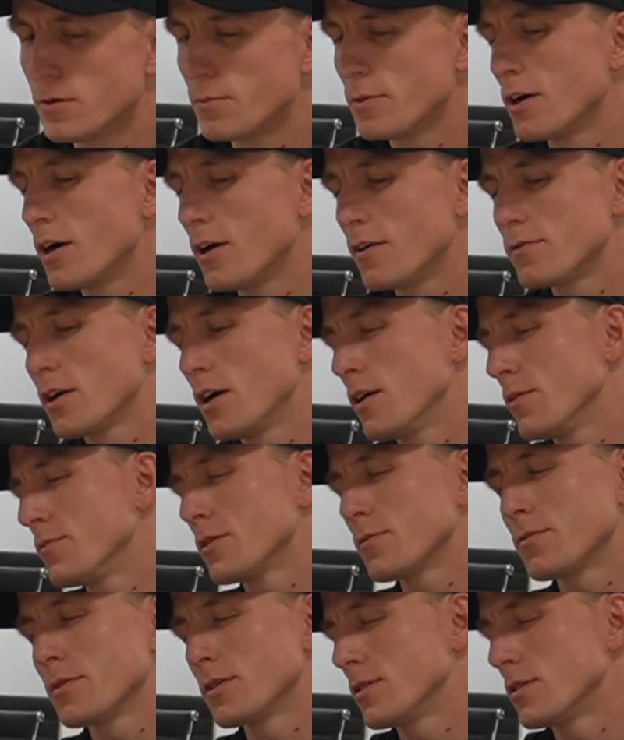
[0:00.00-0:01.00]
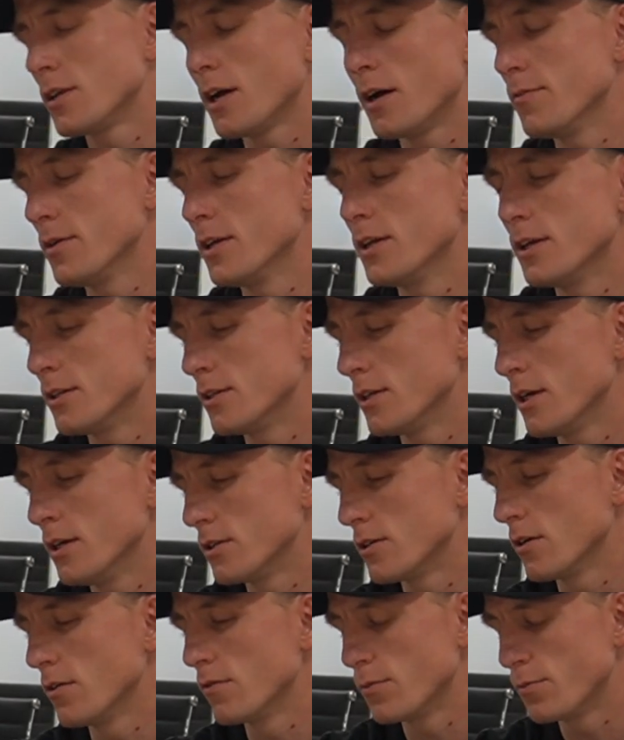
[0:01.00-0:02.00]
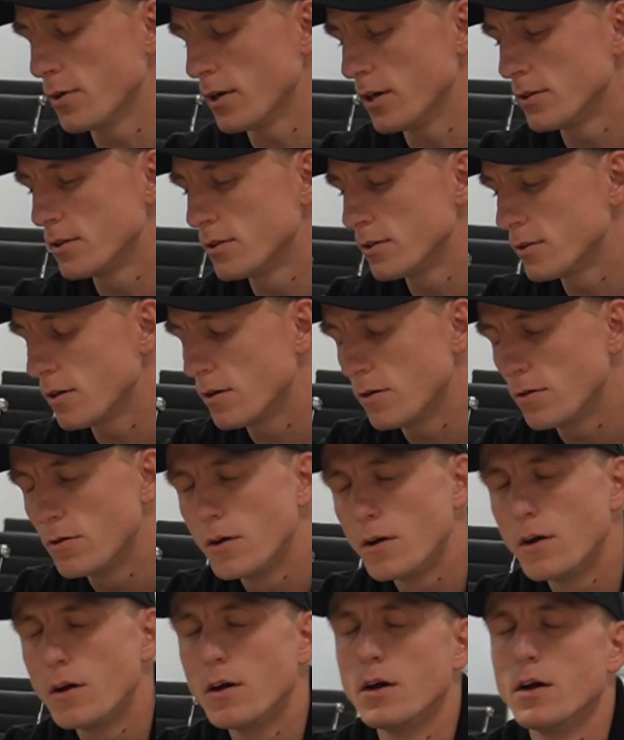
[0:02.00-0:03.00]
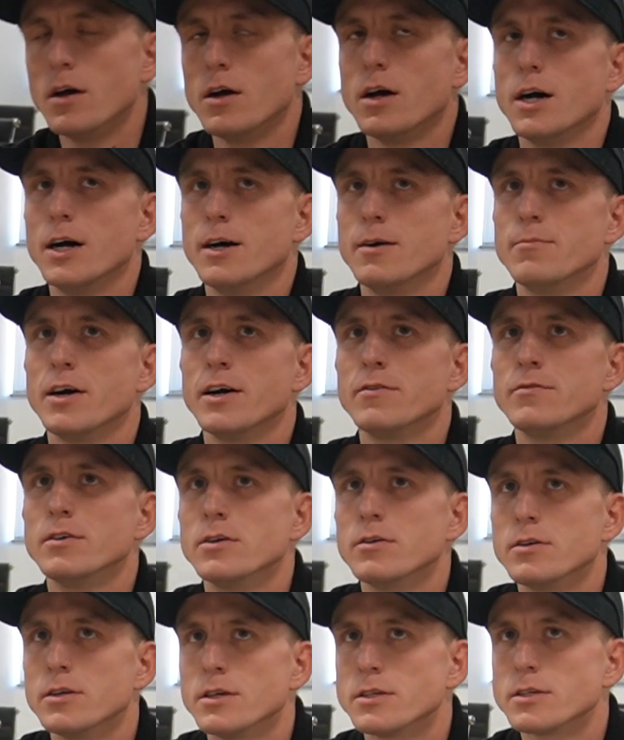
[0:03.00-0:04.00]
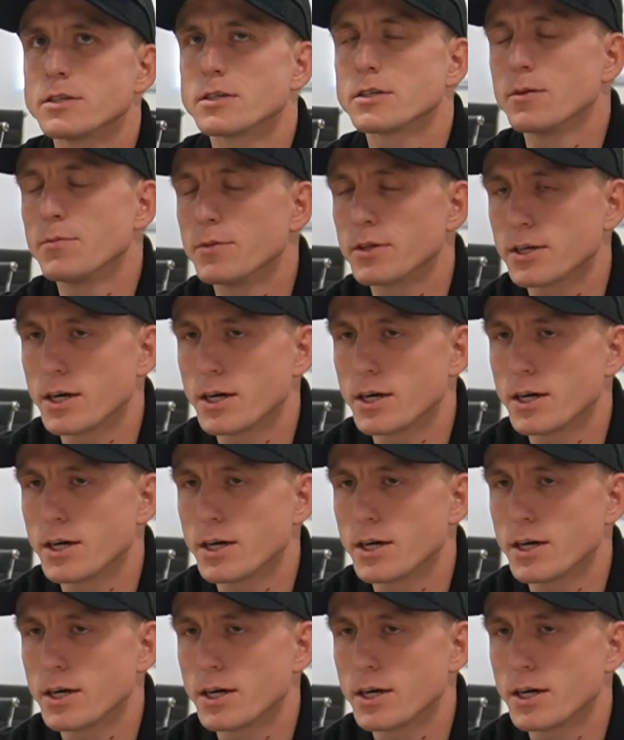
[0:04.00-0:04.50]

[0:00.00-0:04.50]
bit off topic, but it's overpriced. So I've noticed some of the